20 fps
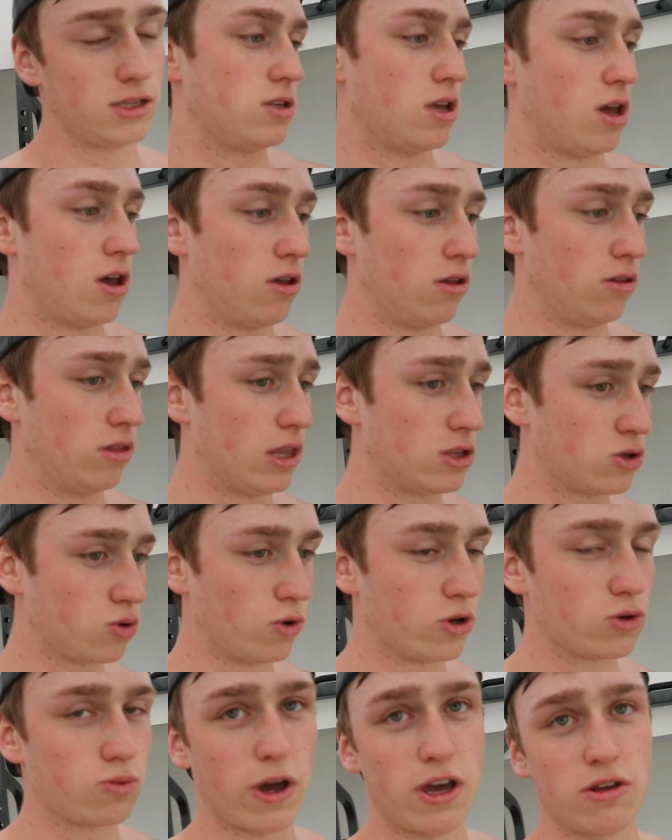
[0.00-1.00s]
So there's
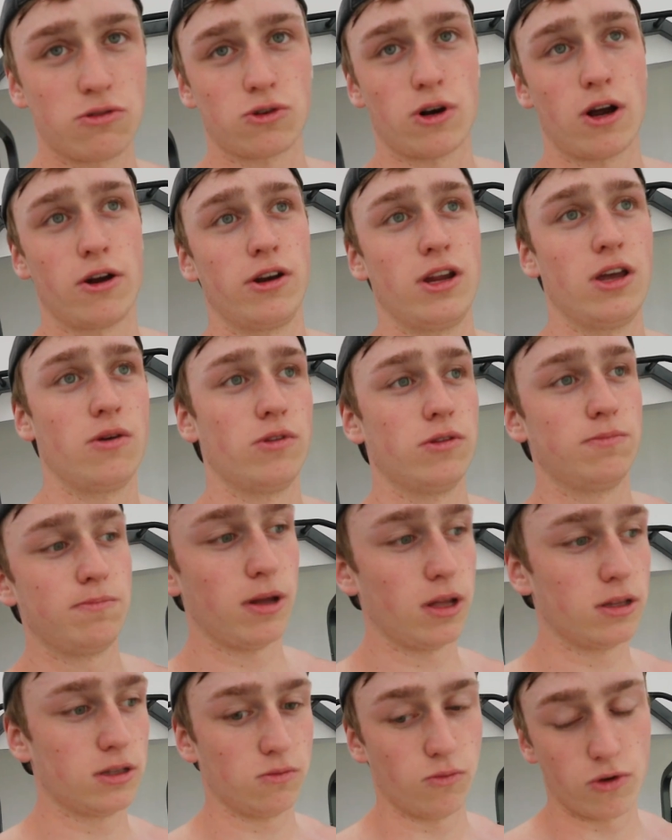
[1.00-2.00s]
always ways around it. With,
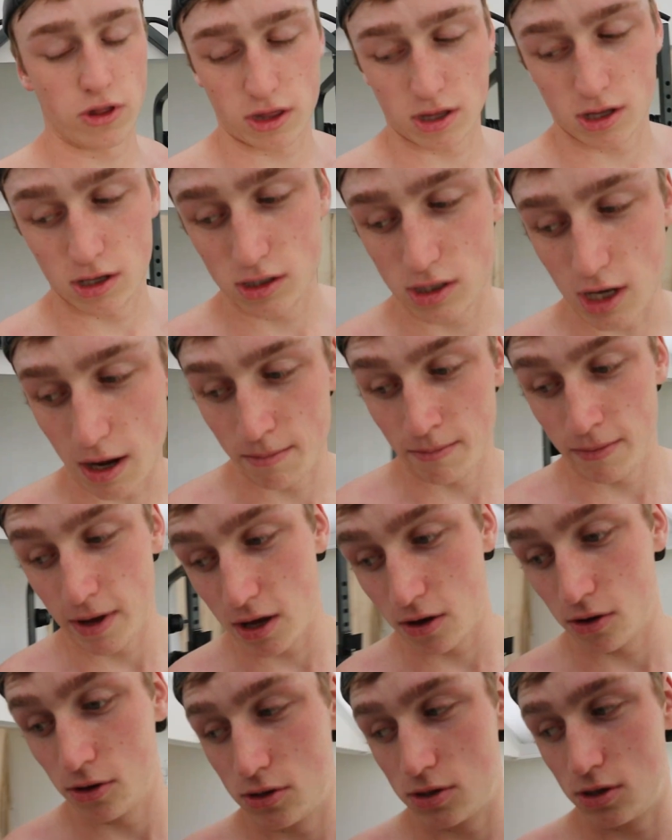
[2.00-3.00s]
with the
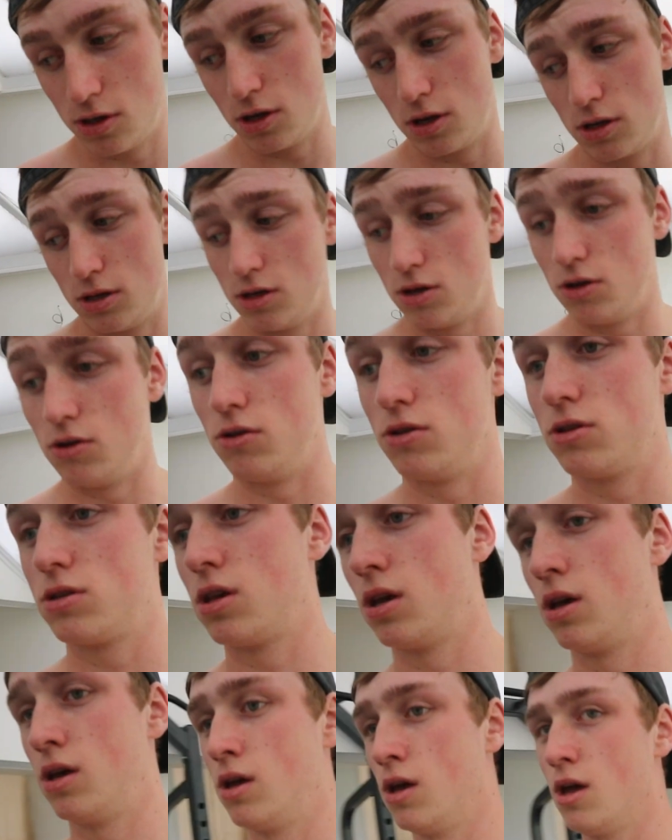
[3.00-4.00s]
dumbbells, you could
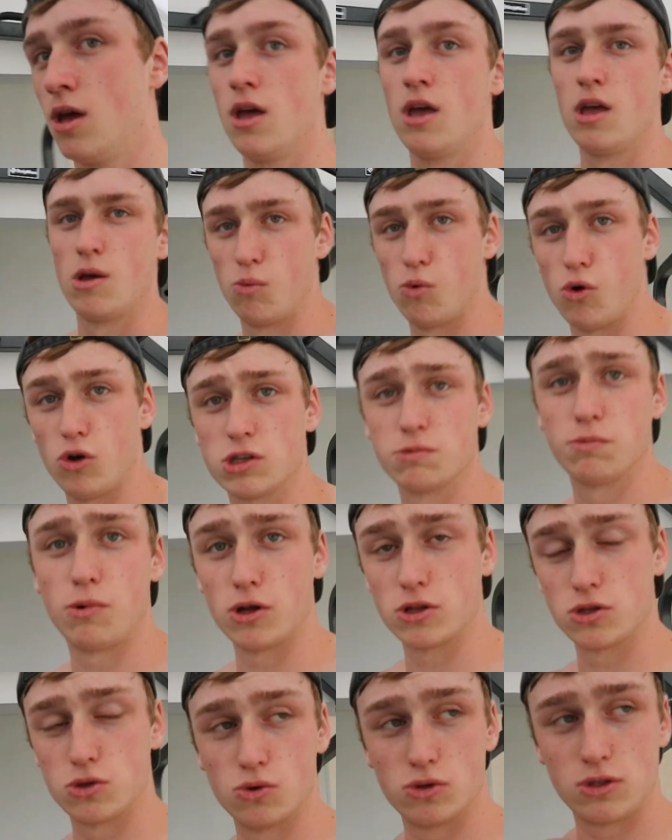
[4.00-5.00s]
use water
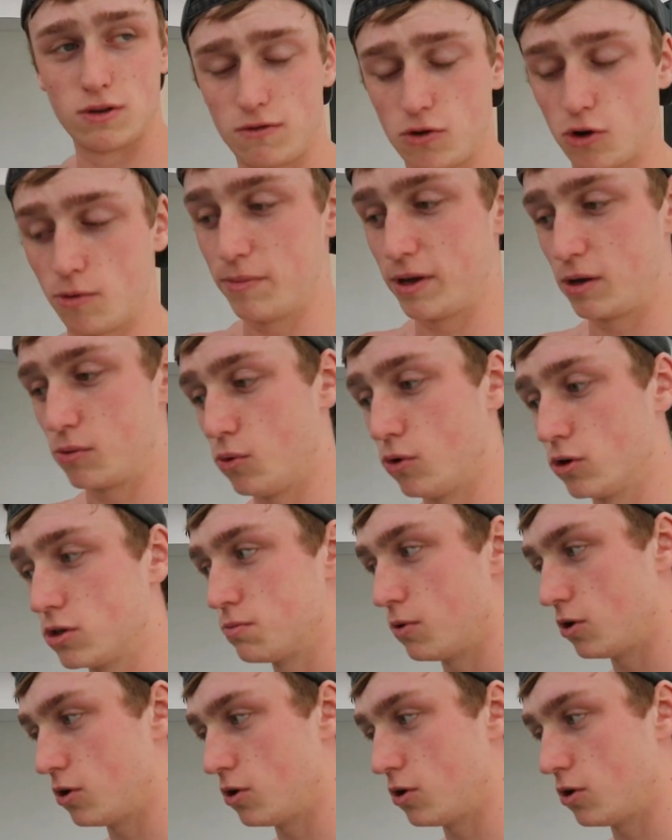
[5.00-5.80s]
bottles, If you have got big water